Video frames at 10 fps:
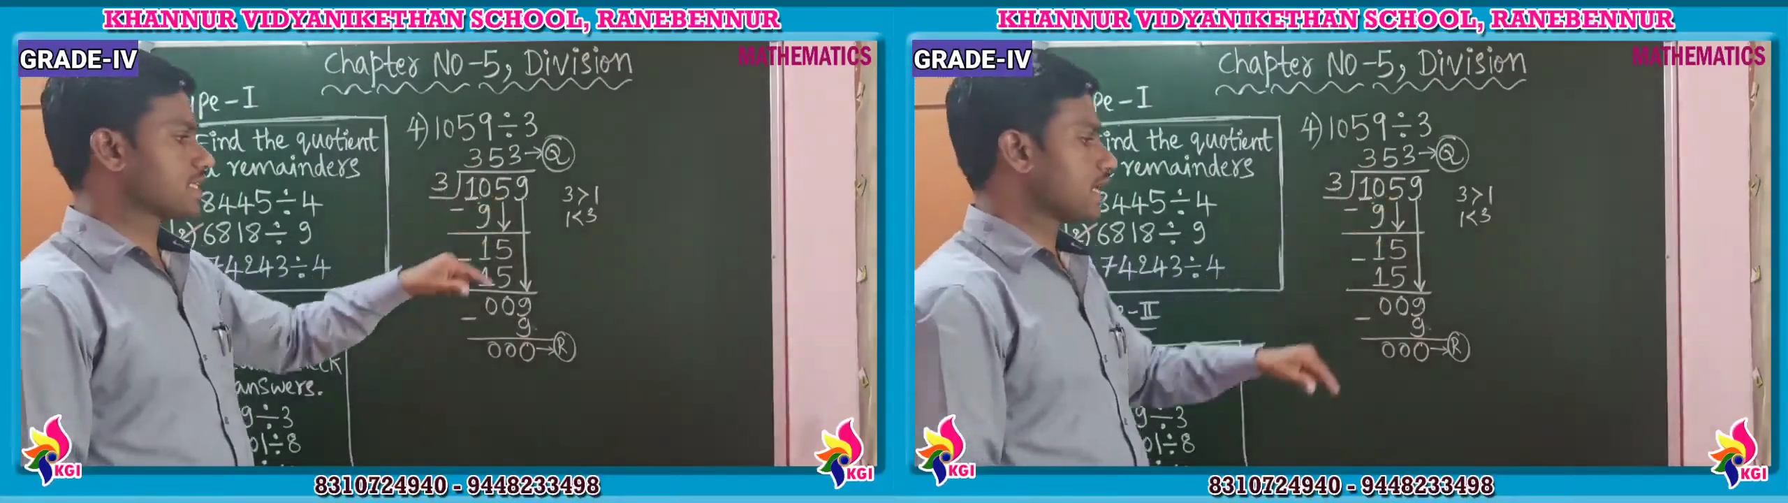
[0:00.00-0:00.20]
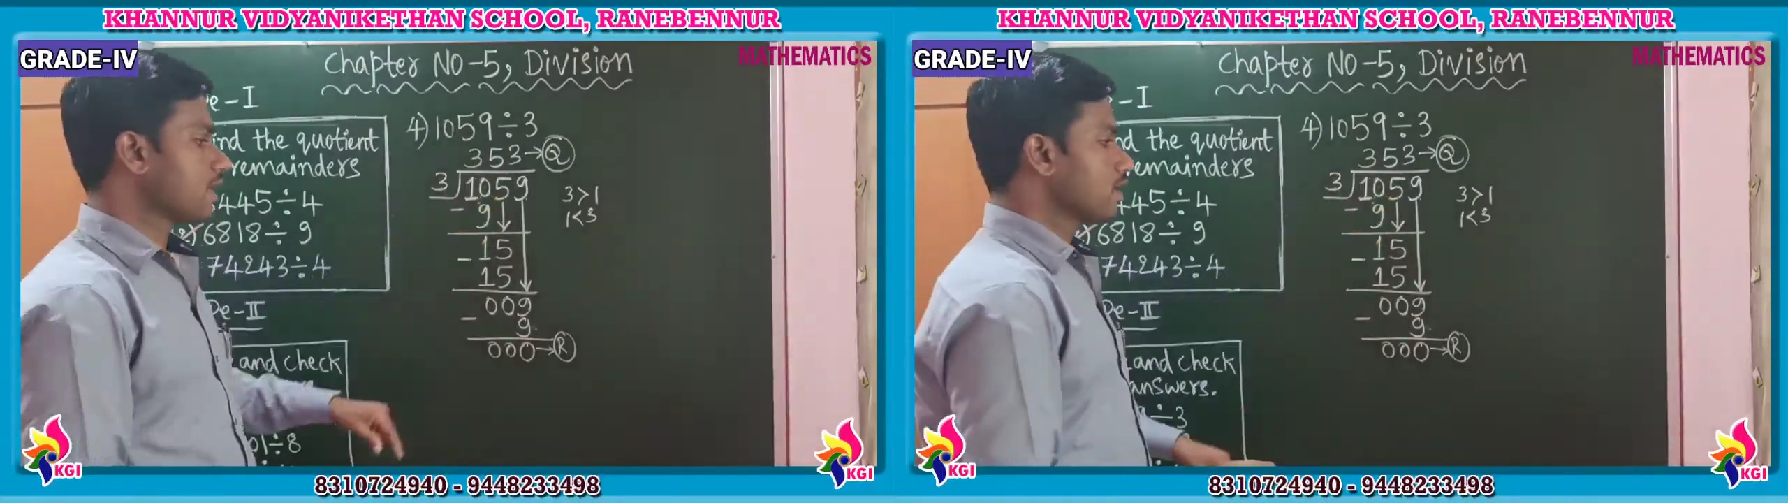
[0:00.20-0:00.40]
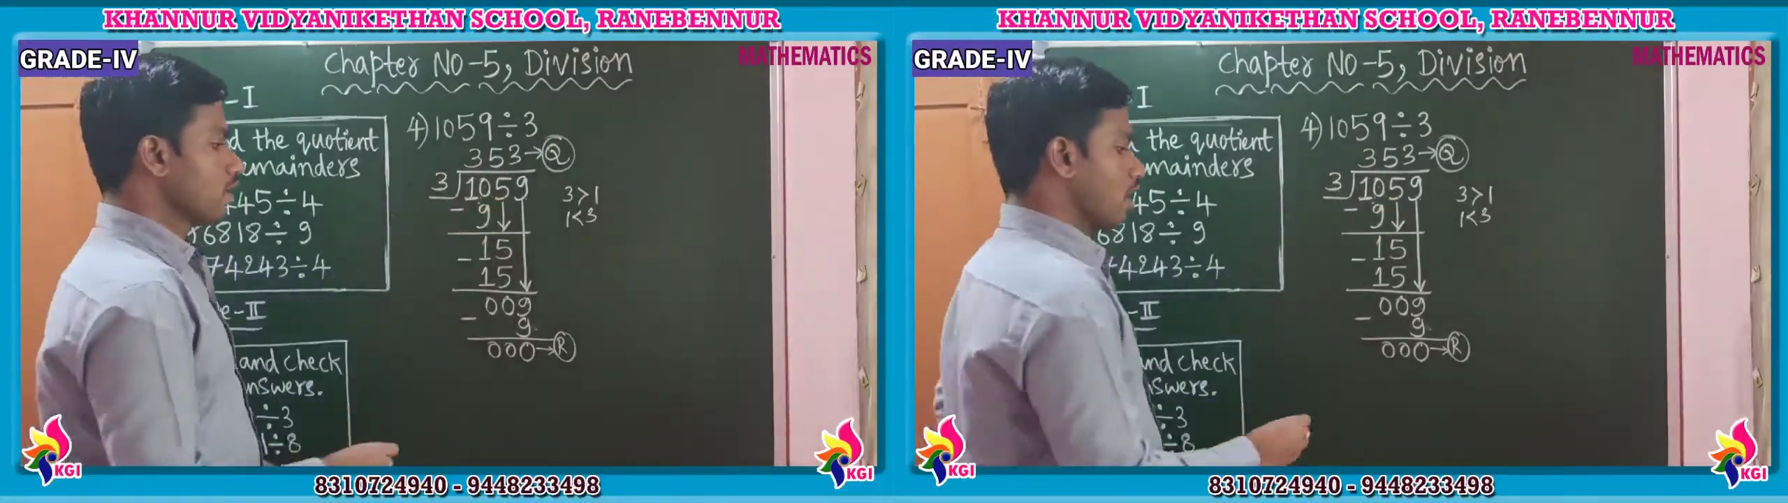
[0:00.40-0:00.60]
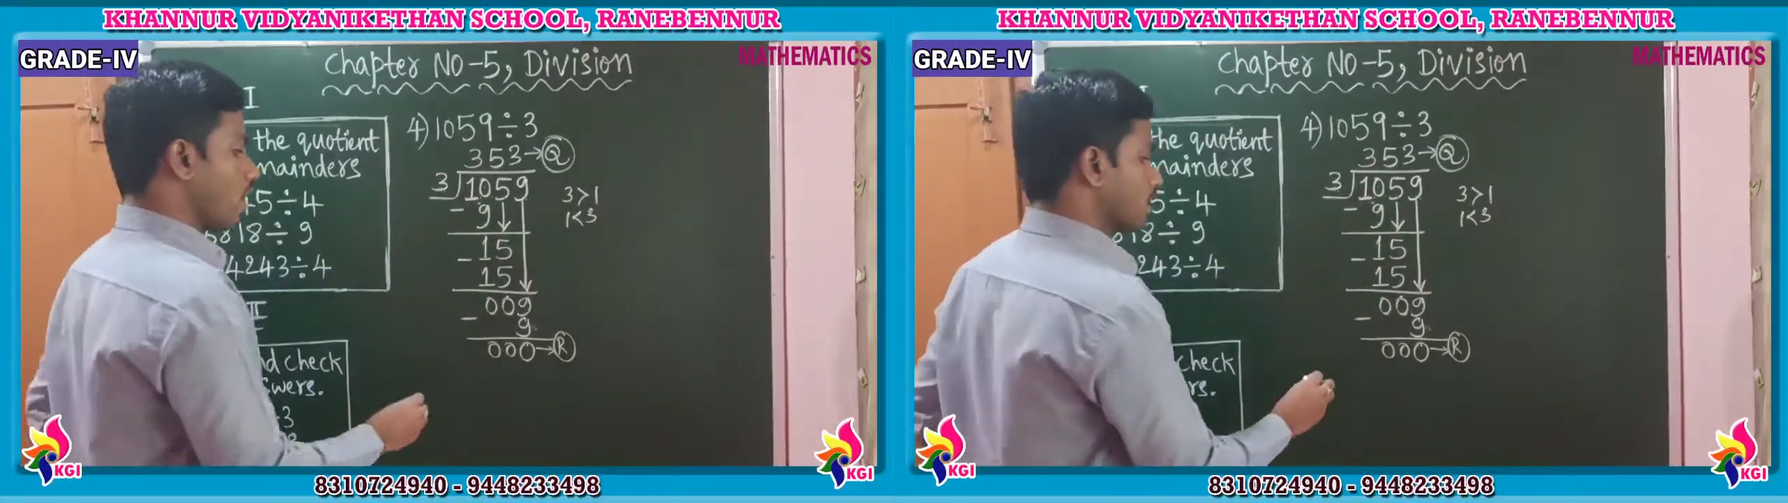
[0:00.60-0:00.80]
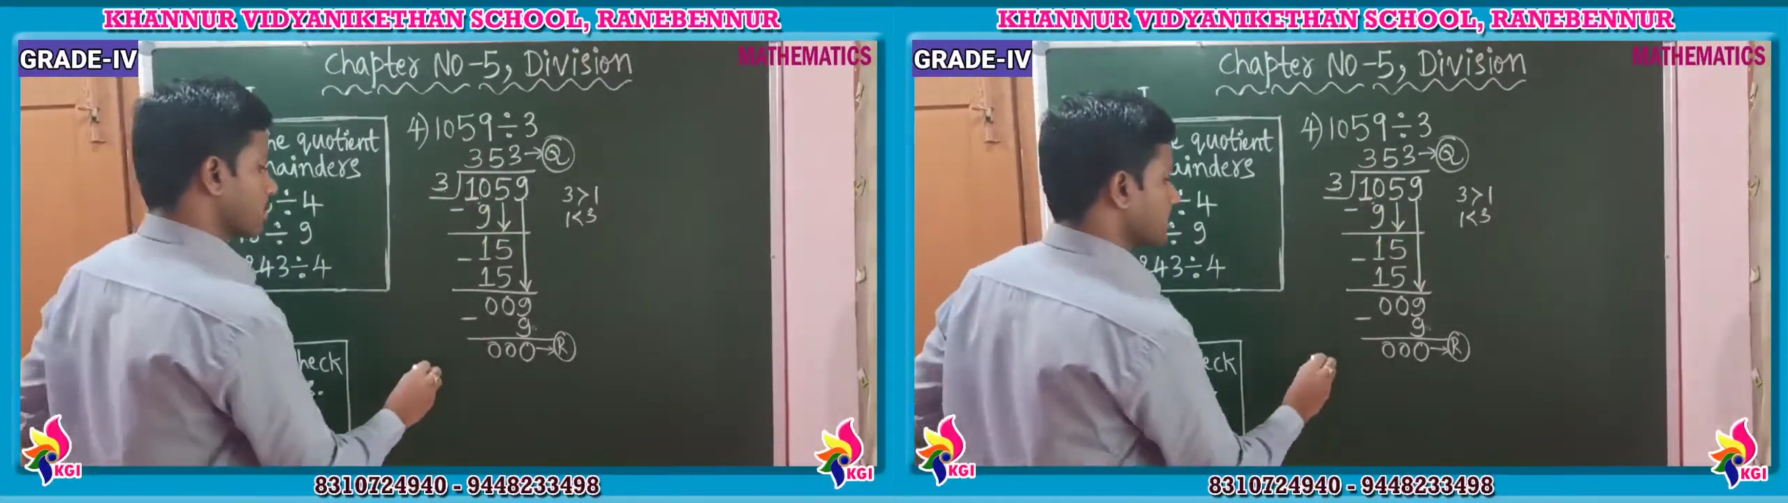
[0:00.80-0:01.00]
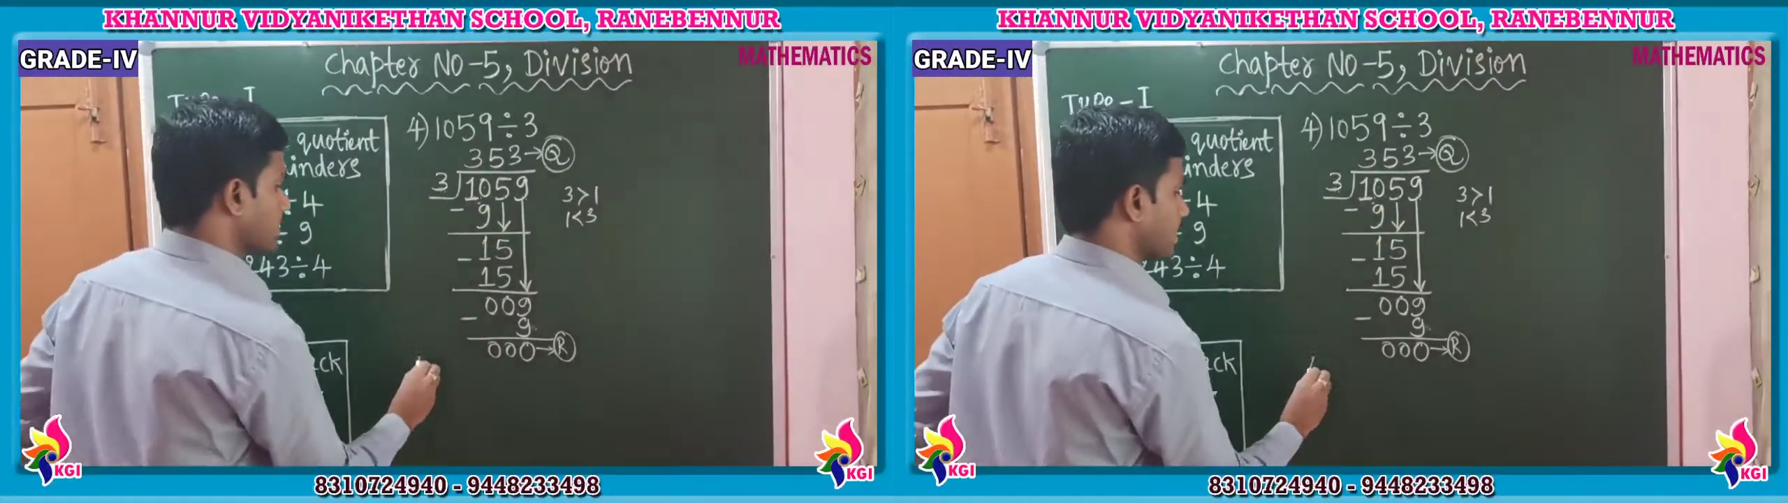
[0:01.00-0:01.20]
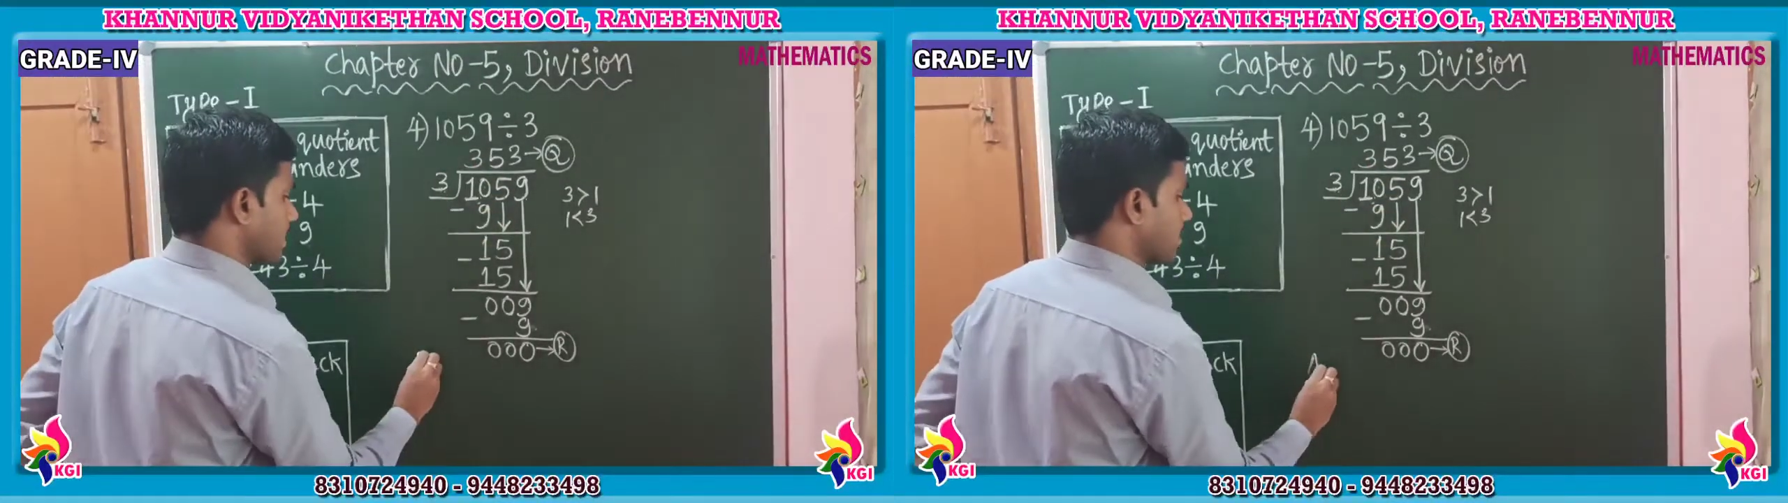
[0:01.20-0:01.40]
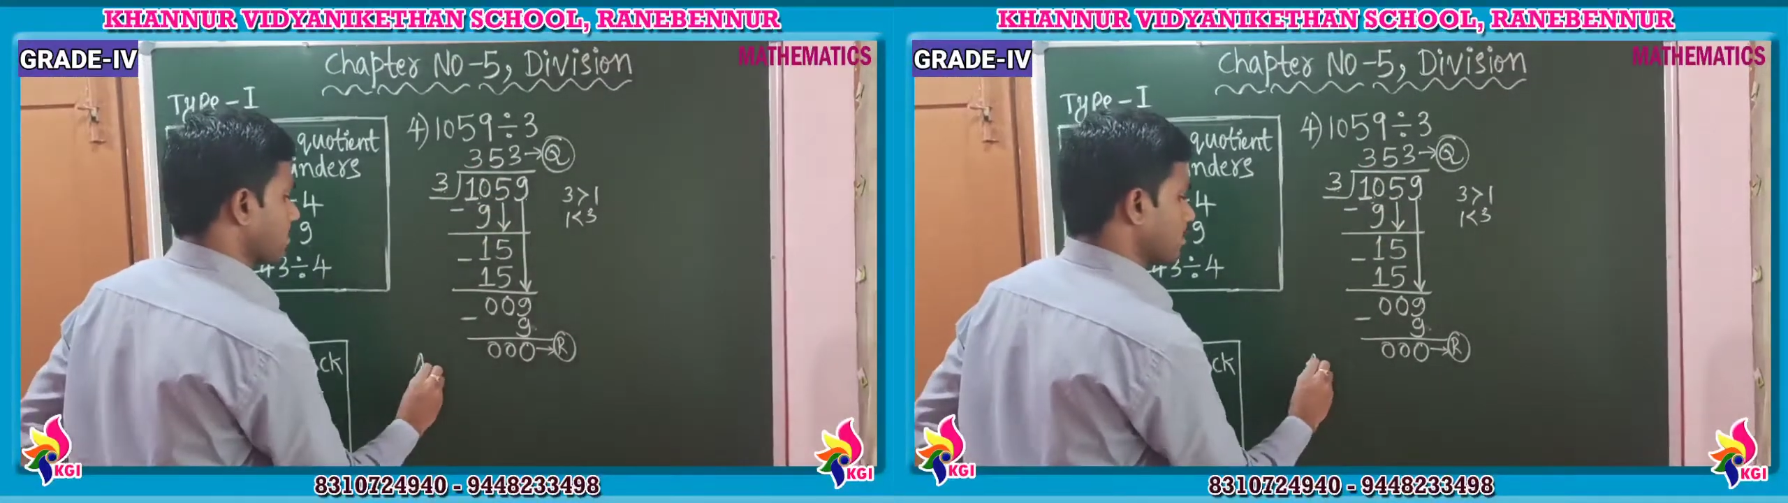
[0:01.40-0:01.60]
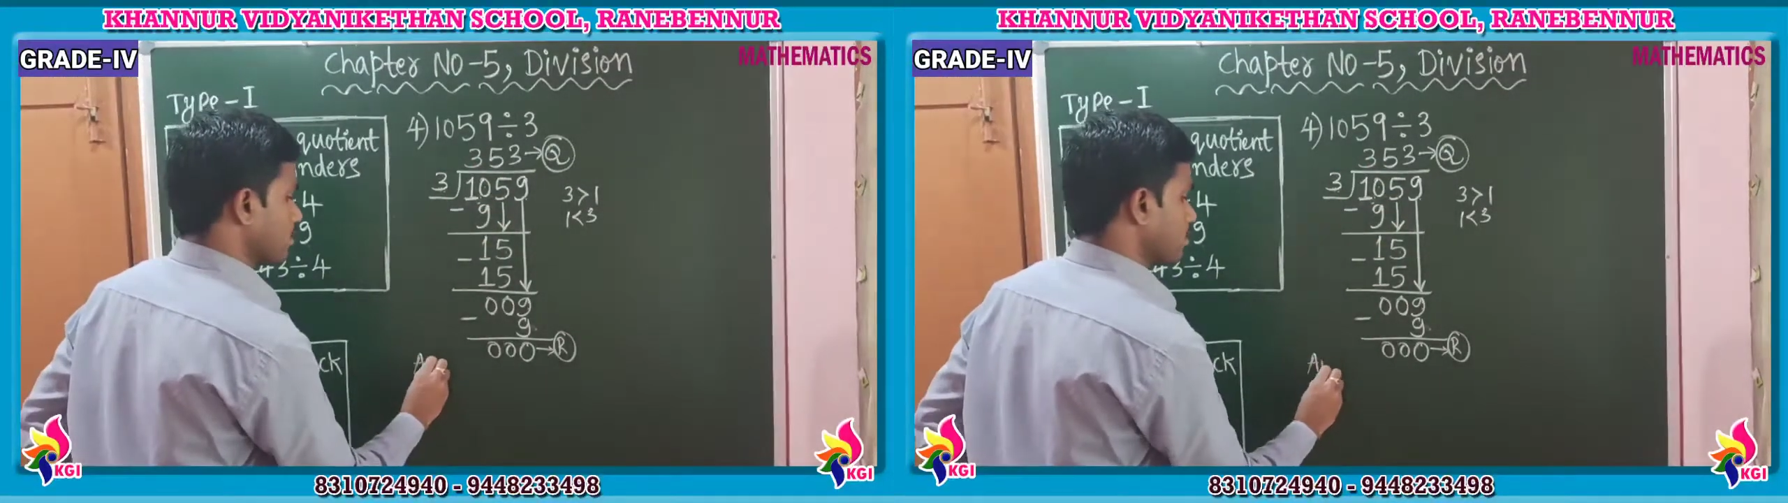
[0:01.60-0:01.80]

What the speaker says: the answer.